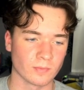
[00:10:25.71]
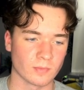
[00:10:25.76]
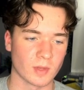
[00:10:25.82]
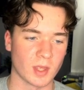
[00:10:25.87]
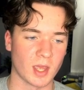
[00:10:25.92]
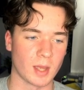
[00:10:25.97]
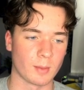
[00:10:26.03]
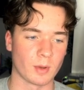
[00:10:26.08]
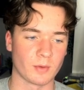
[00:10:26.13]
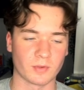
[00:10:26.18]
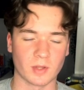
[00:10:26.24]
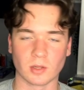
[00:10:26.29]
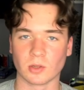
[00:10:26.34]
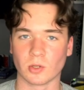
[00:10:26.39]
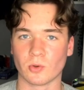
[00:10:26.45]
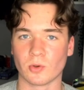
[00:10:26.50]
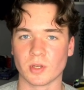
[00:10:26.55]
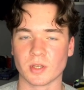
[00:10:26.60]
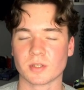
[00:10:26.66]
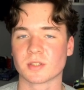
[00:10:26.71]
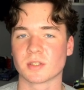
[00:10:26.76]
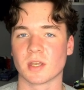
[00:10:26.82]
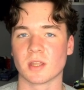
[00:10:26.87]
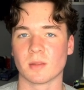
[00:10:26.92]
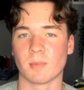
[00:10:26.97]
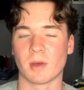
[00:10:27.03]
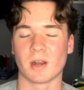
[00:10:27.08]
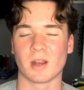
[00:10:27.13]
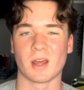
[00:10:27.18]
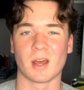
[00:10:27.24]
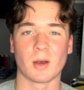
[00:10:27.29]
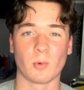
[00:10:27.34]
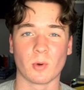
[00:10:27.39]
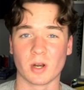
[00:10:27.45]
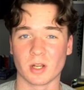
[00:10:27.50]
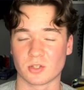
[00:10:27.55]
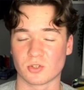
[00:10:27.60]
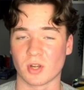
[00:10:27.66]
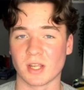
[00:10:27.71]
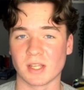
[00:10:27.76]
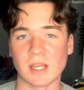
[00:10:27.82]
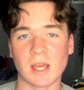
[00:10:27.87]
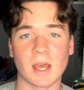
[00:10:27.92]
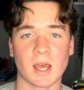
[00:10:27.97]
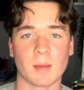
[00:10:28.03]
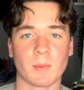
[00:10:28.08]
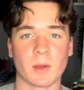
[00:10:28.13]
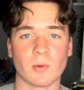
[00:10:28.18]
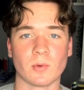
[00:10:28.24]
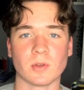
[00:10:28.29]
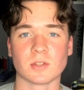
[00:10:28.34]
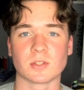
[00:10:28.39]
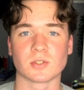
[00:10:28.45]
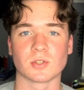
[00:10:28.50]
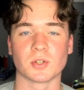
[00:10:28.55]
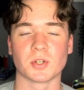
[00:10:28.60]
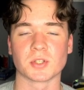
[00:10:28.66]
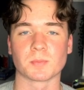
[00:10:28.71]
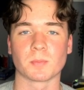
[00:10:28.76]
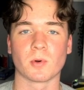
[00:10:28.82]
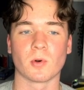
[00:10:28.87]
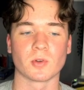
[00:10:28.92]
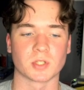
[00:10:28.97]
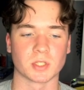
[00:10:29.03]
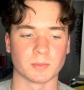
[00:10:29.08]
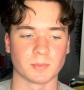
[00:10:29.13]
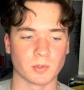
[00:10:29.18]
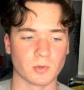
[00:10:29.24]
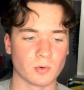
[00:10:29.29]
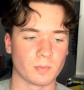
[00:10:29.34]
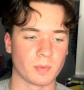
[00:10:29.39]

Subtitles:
I've got Lewis at the minute. I want to try to get him out as soon as possible,